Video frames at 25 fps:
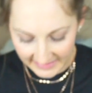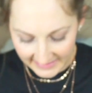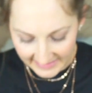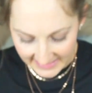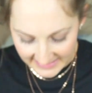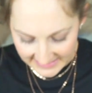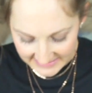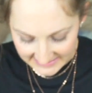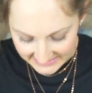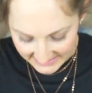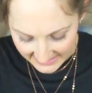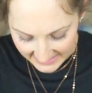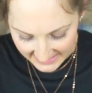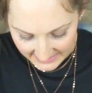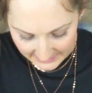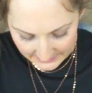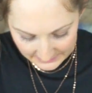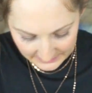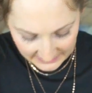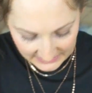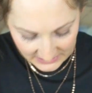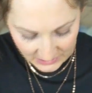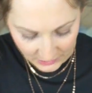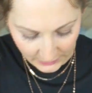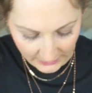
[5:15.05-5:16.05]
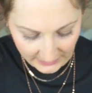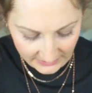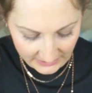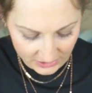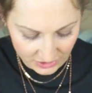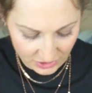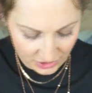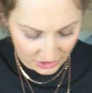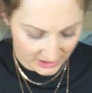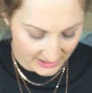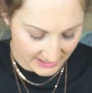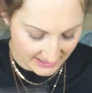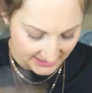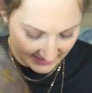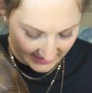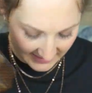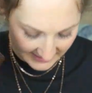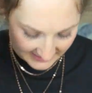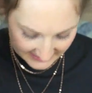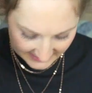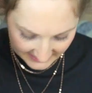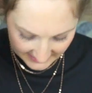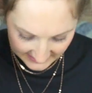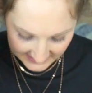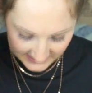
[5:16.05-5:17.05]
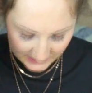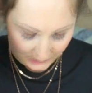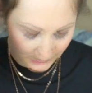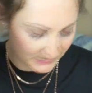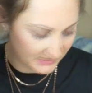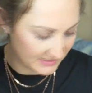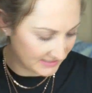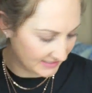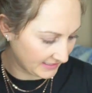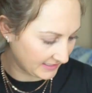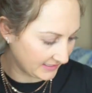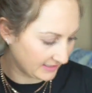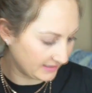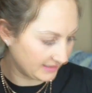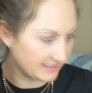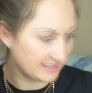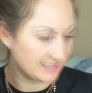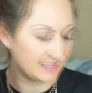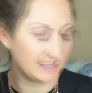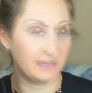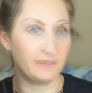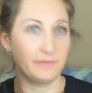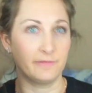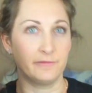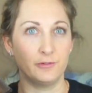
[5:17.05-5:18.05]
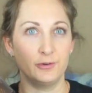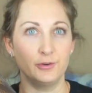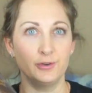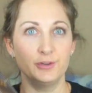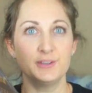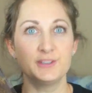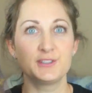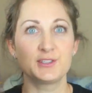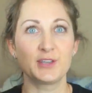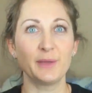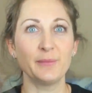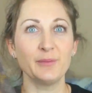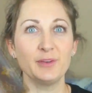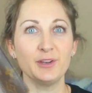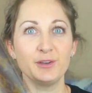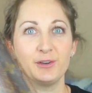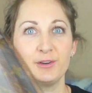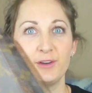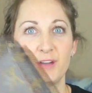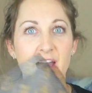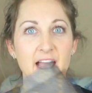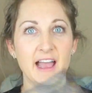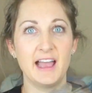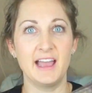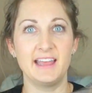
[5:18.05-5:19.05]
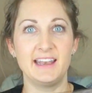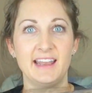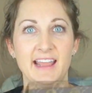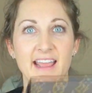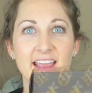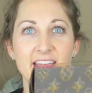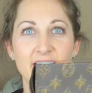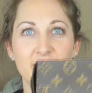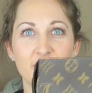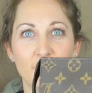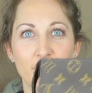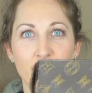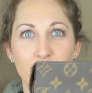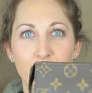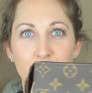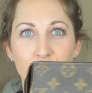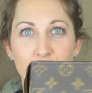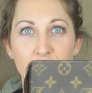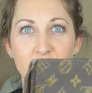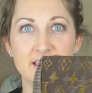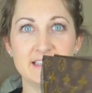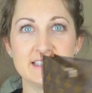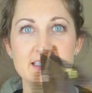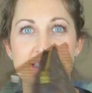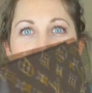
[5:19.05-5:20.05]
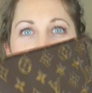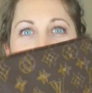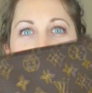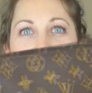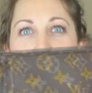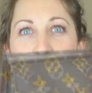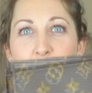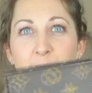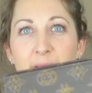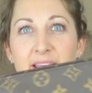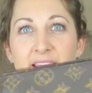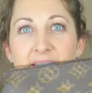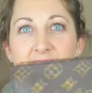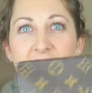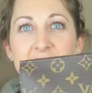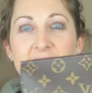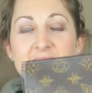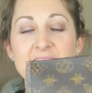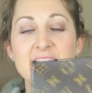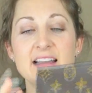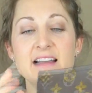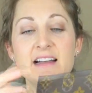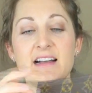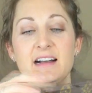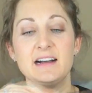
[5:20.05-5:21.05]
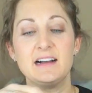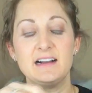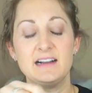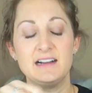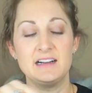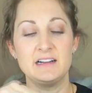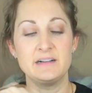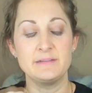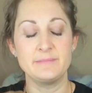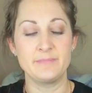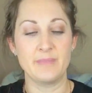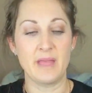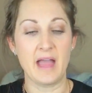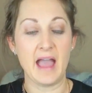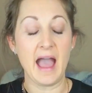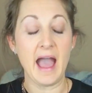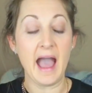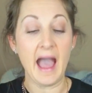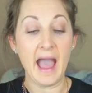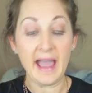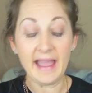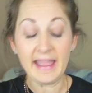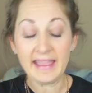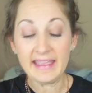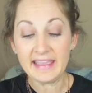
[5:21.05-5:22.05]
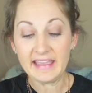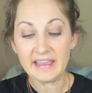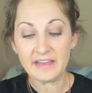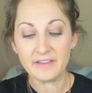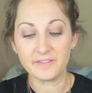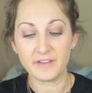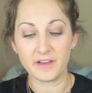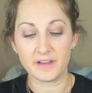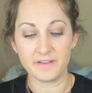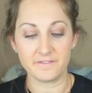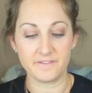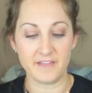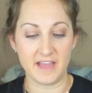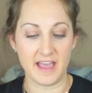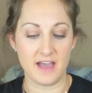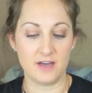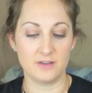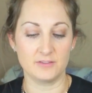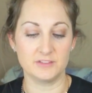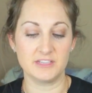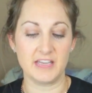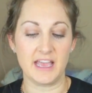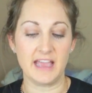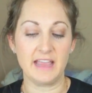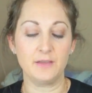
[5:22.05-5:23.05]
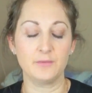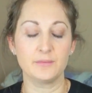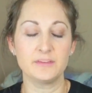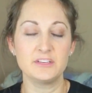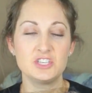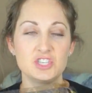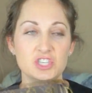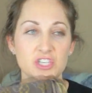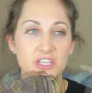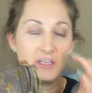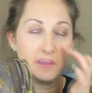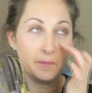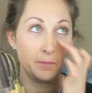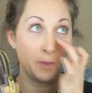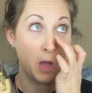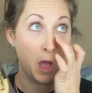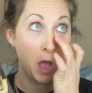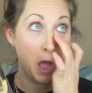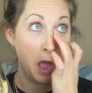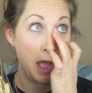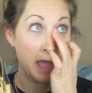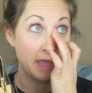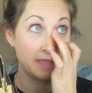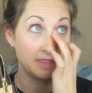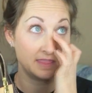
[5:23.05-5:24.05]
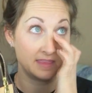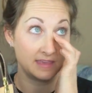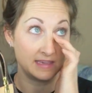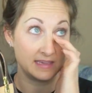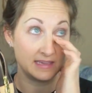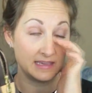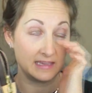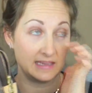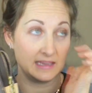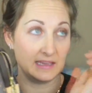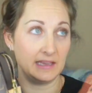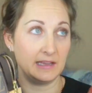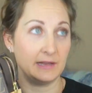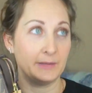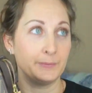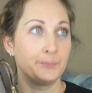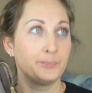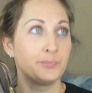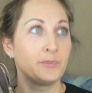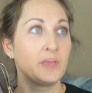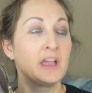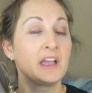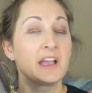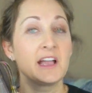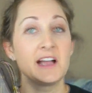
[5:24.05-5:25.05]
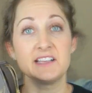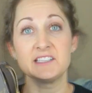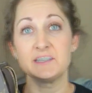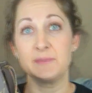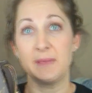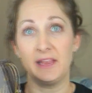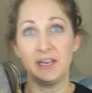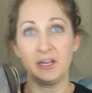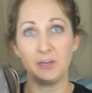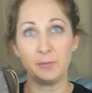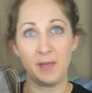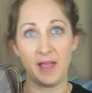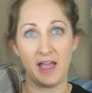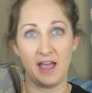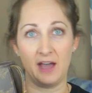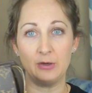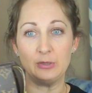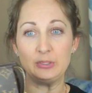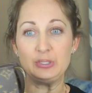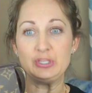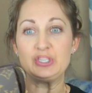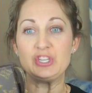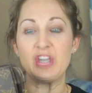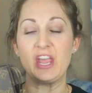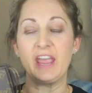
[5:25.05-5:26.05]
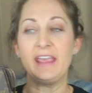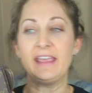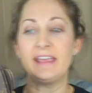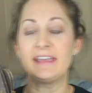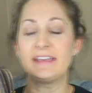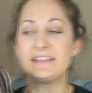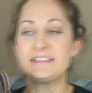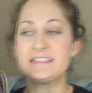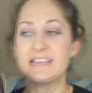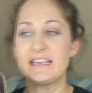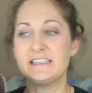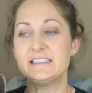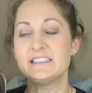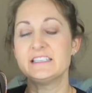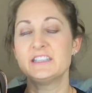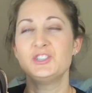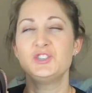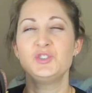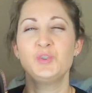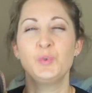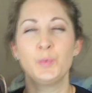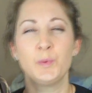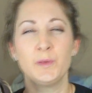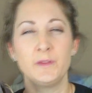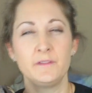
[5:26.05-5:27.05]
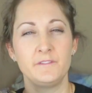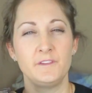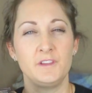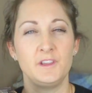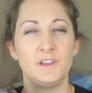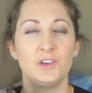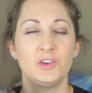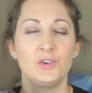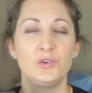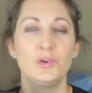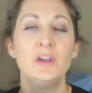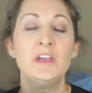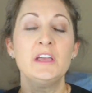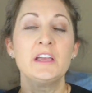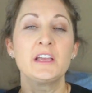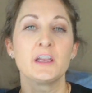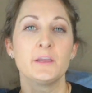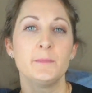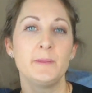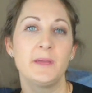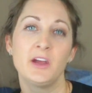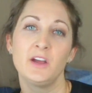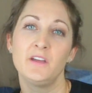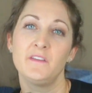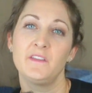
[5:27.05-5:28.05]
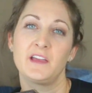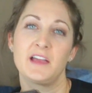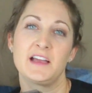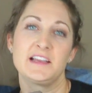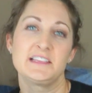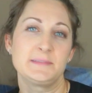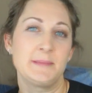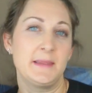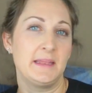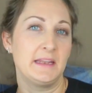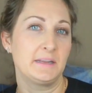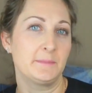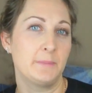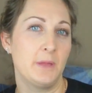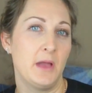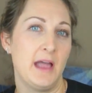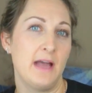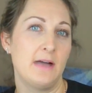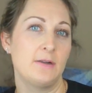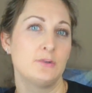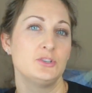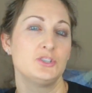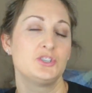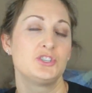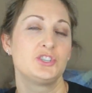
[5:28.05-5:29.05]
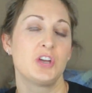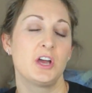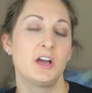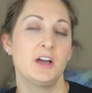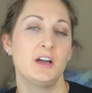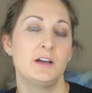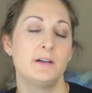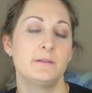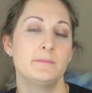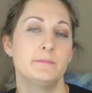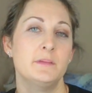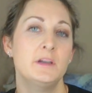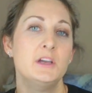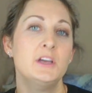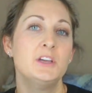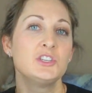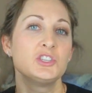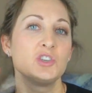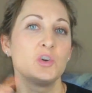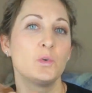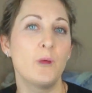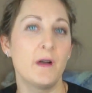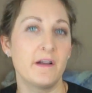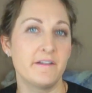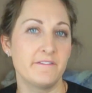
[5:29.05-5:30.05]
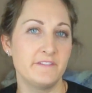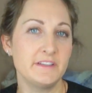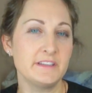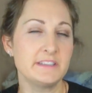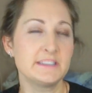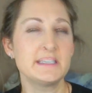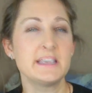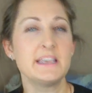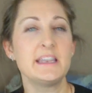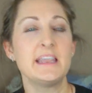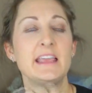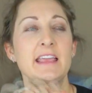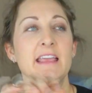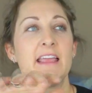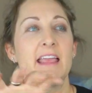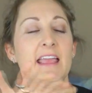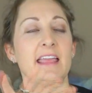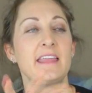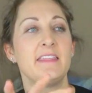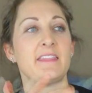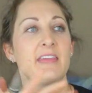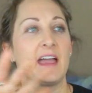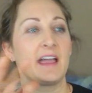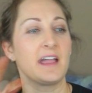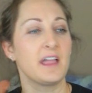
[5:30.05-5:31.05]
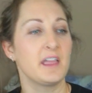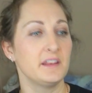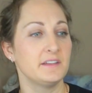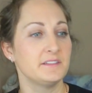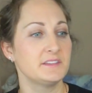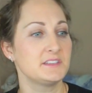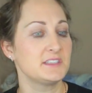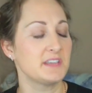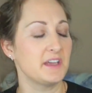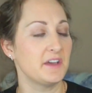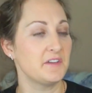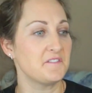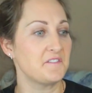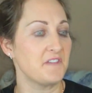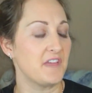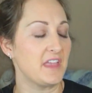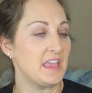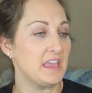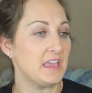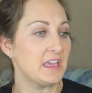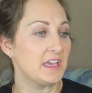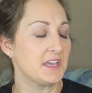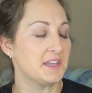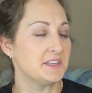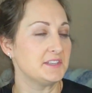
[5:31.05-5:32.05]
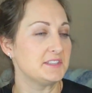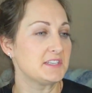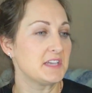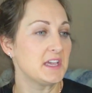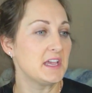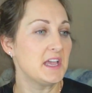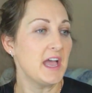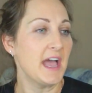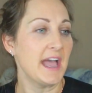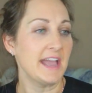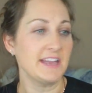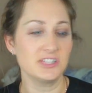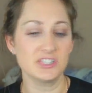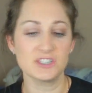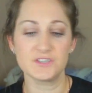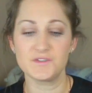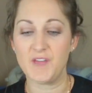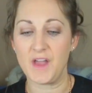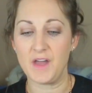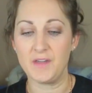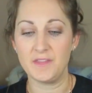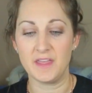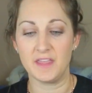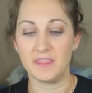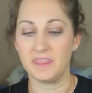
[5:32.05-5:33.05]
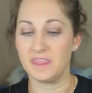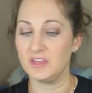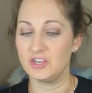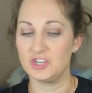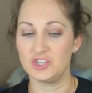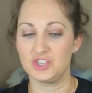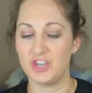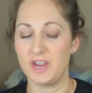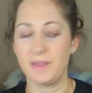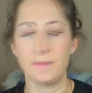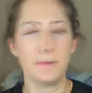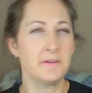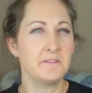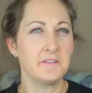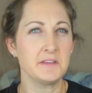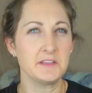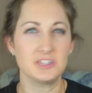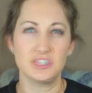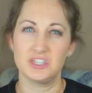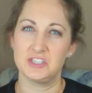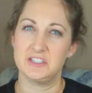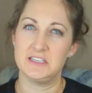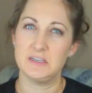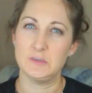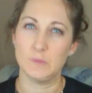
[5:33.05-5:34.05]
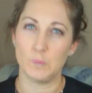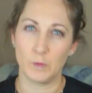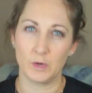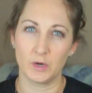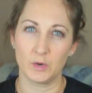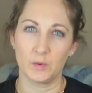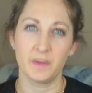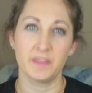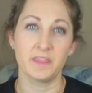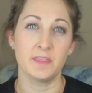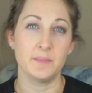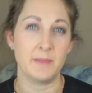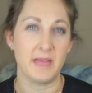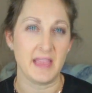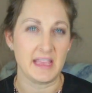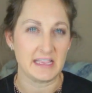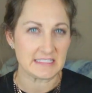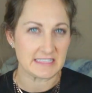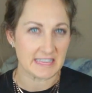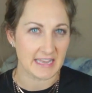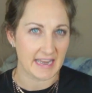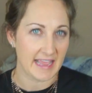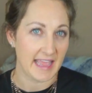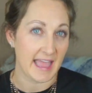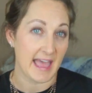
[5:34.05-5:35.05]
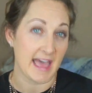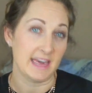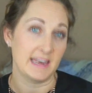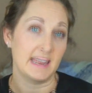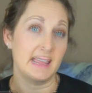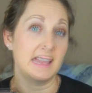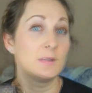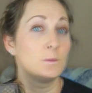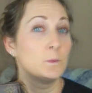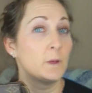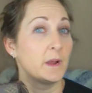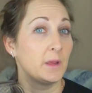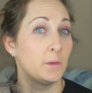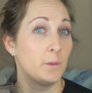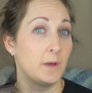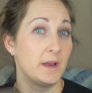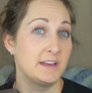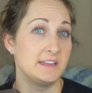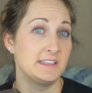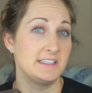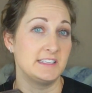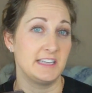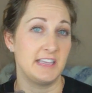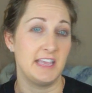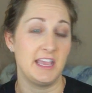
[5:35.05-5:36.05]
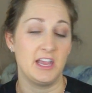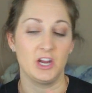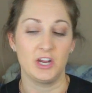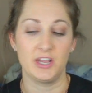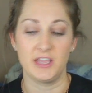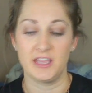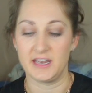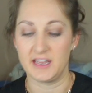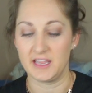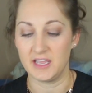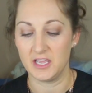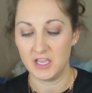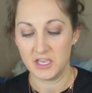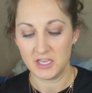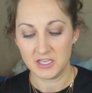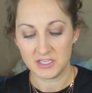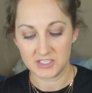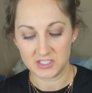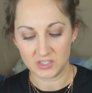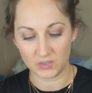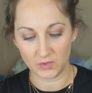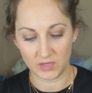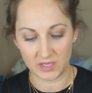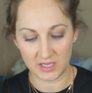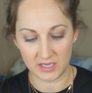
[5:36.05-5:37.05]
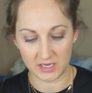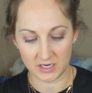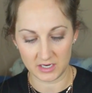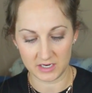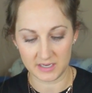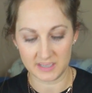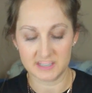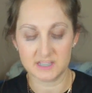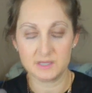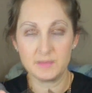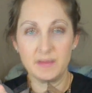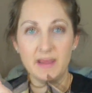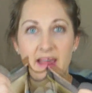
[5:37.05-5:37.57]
like I said, my Toiletry 19 is ridiculously full. So I'm gonna go ahead and go through this a little bit. Um, I have found, I originally bought the cosmetic pouch and I did do review comparing the cosmetic pouch um, to what fits in it and that kind of stuff. And I just found like the shape of it just didn't work with the bags that I had and what I wanted to carry in it. So here is